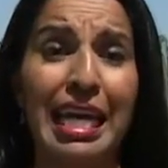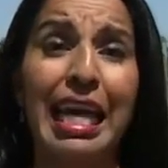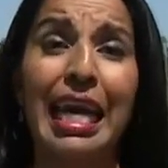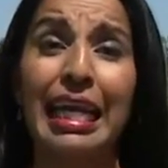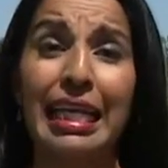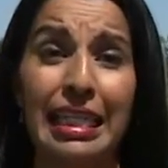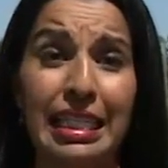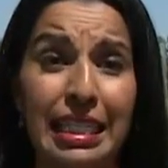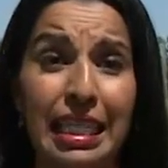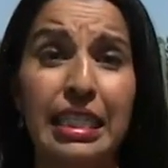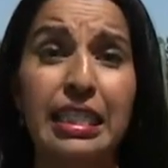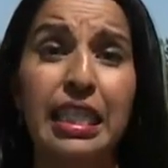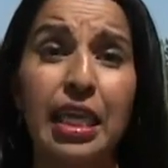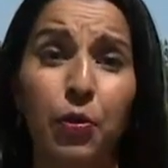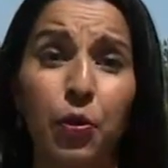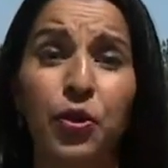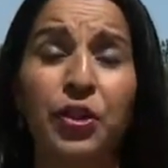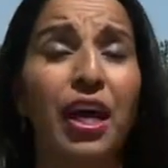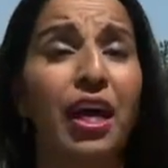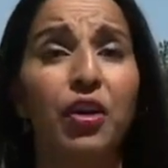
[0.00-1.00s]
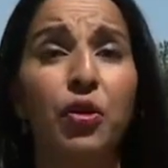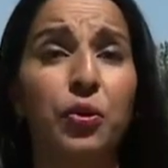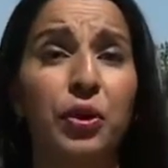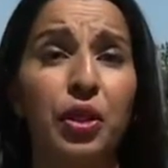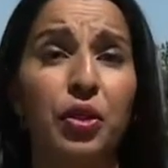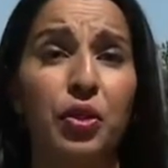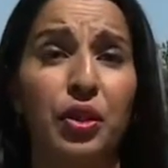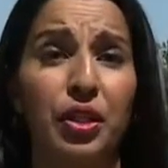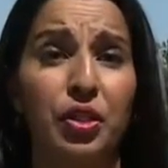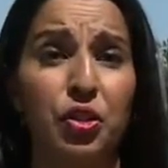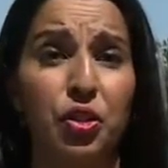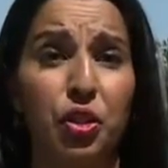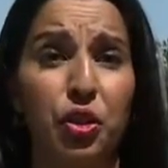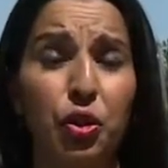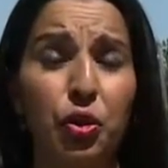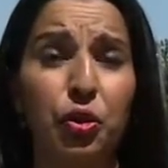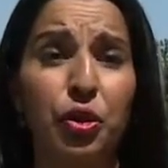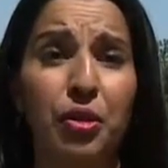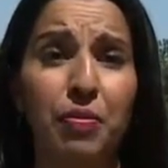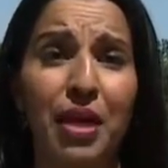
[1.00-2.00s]
And he says they will not only look at
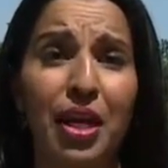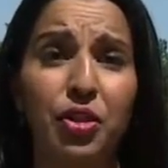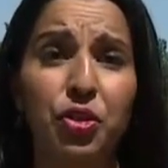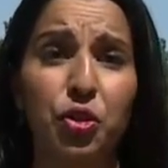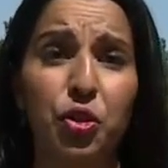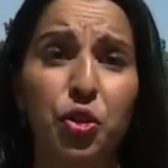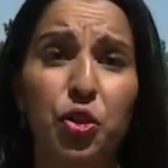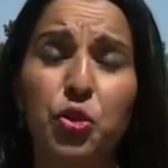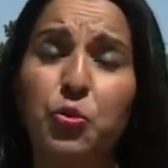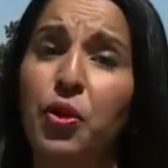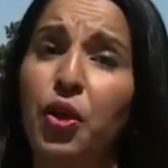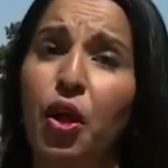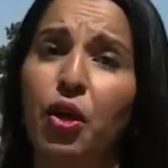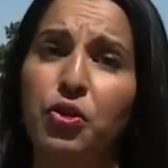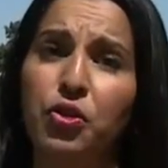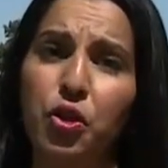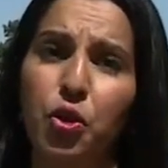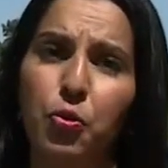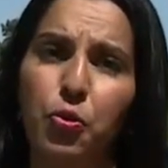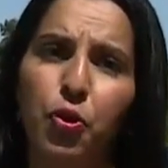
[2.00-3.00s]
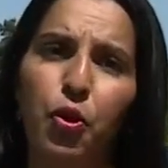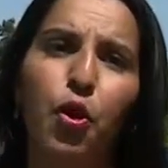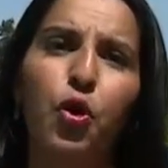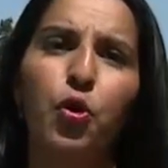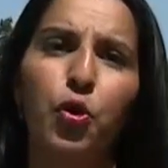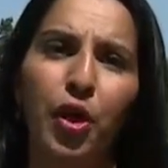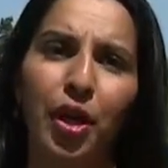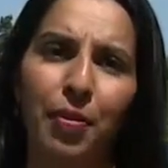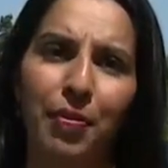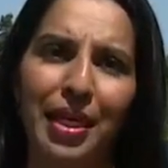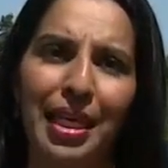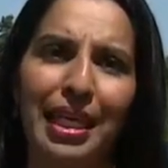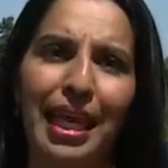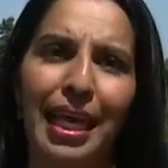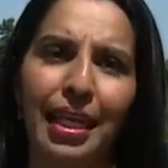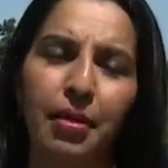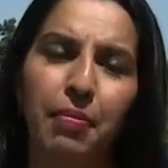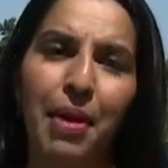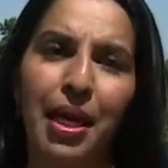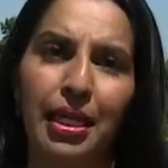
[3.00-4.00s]
security measures, but also programming
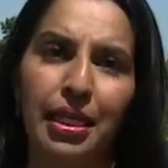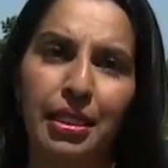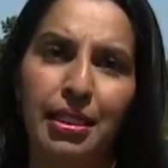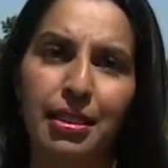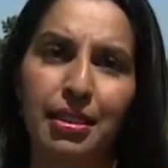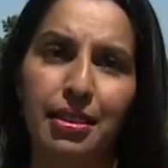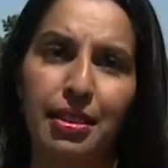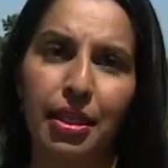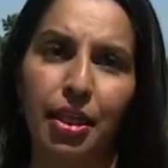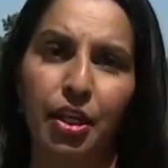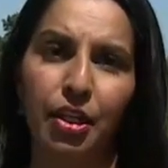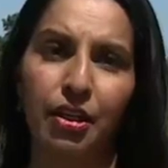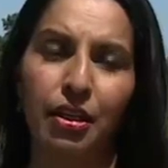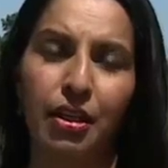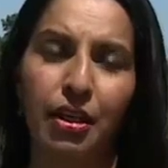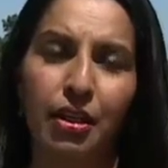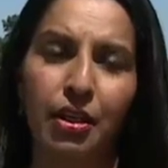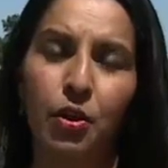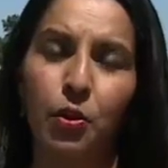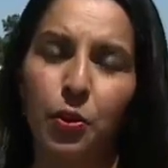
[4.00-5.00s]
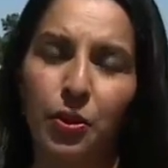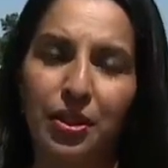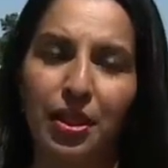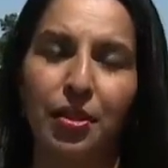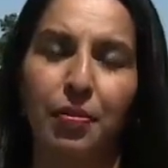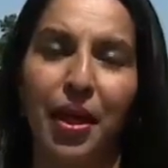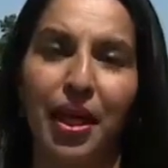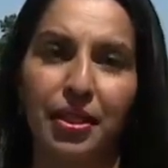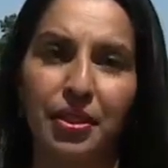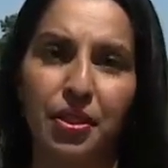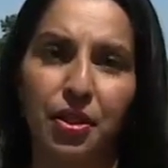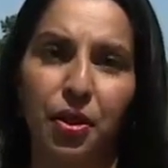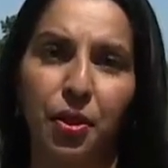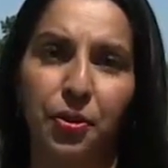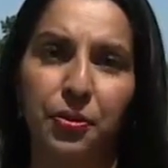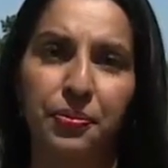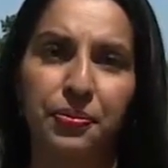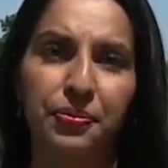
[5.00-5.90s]
and amenities here. i will send it back to you.